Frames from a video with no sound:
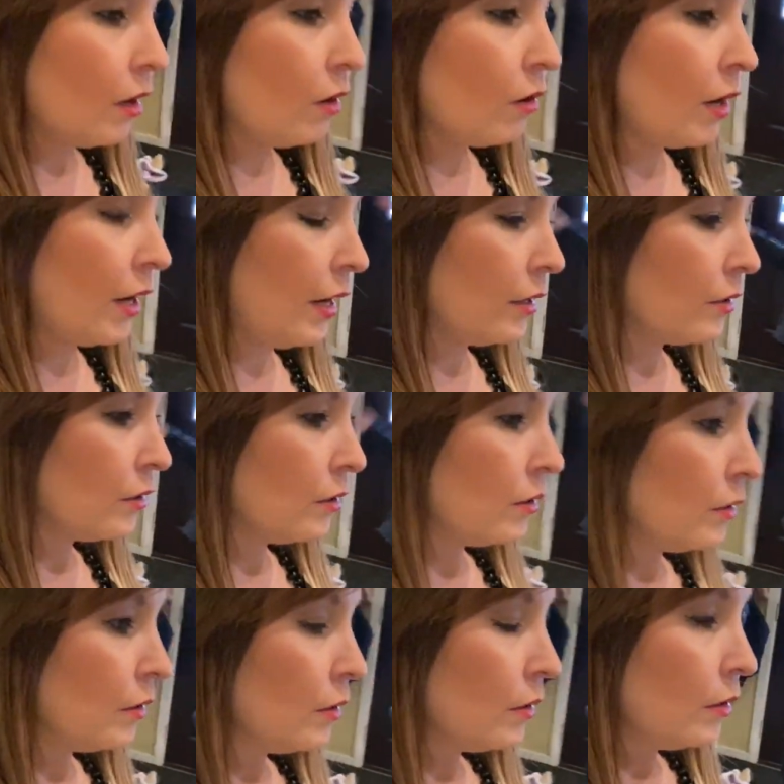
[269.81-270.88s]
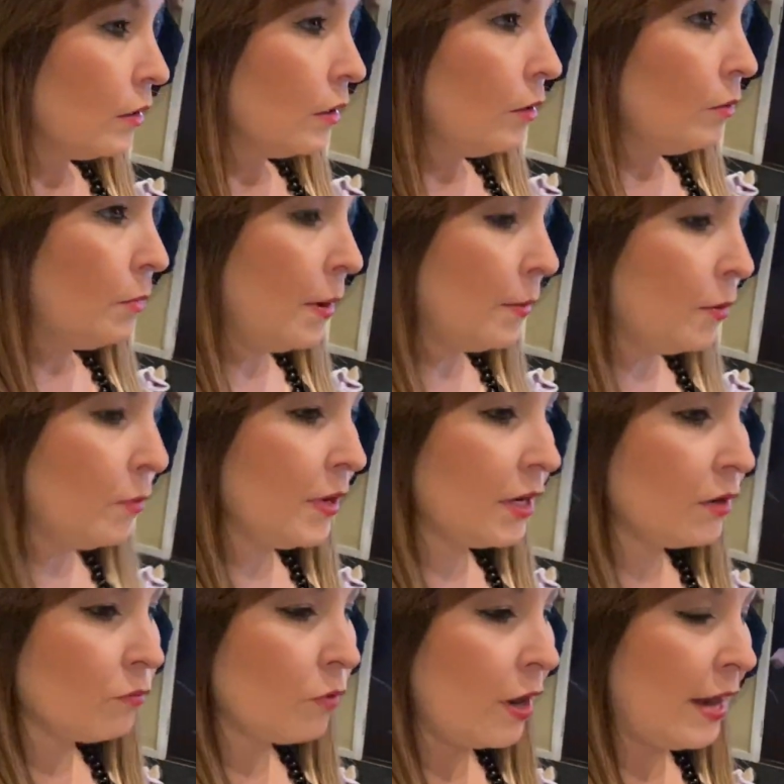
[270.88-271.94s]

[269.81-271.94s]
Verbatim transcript: okay, maybe we can run